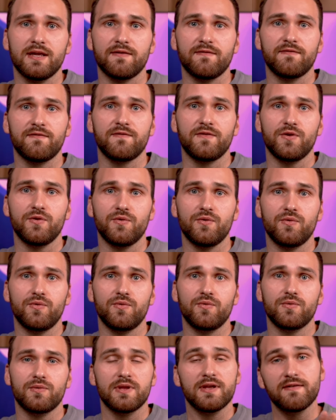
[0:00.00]
if
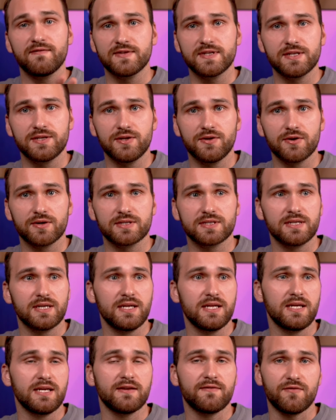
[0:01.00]
you lived in New York
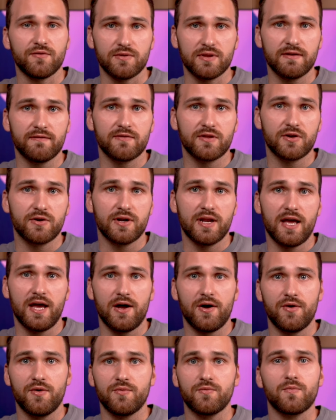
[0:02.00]
City, if you live there
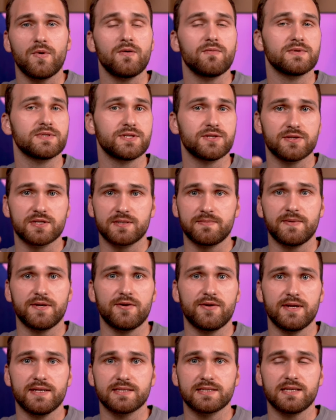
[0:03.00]
now, what was your
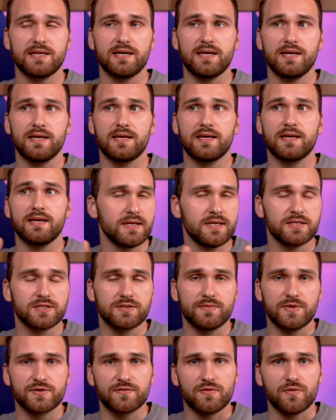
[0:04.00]
experience like? Thanks so
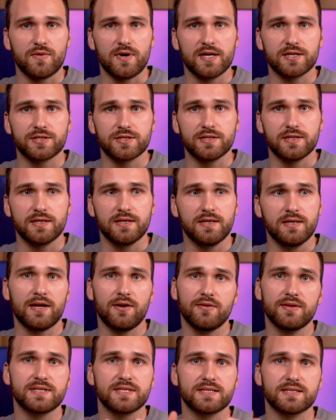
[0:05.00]
much for watching. I
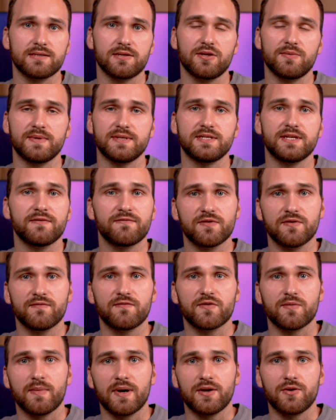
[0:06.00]
know this is a little bit different
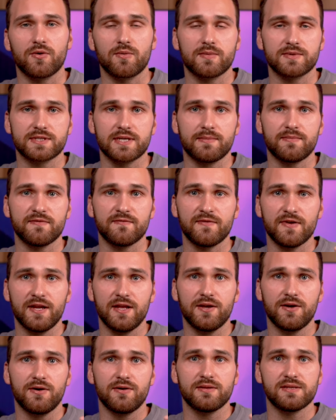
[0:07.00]
from my normal type of
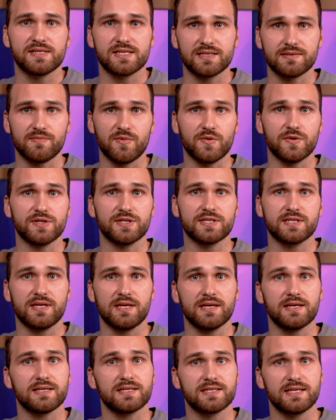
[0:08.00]
video. This is more just
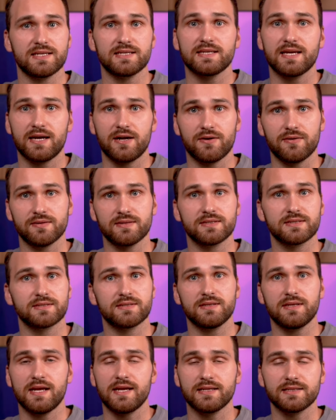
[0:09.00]
like a sit down
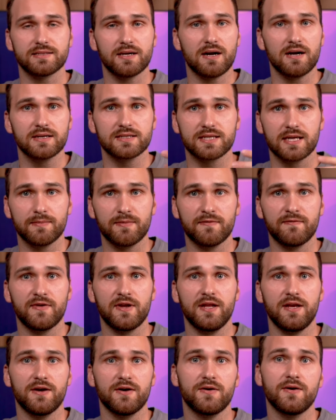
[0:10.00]
and talk type of
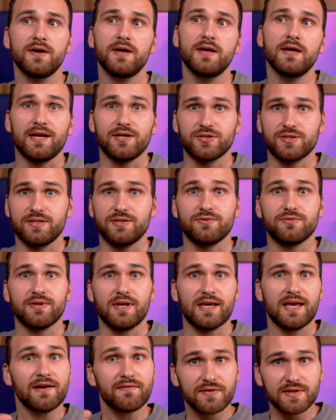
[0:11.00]
video. I usually do
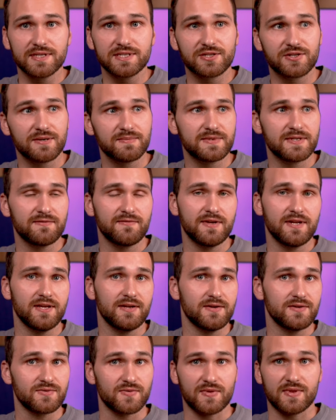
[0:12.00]
like heavily scripted
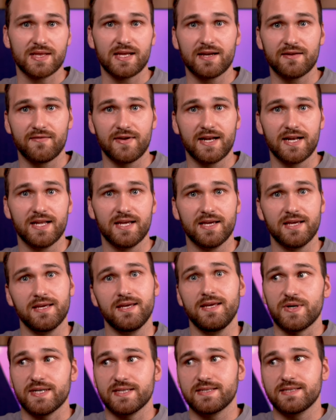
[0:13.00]
videos with a lot of editing,
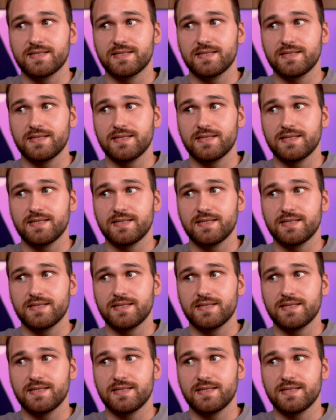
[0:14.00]
but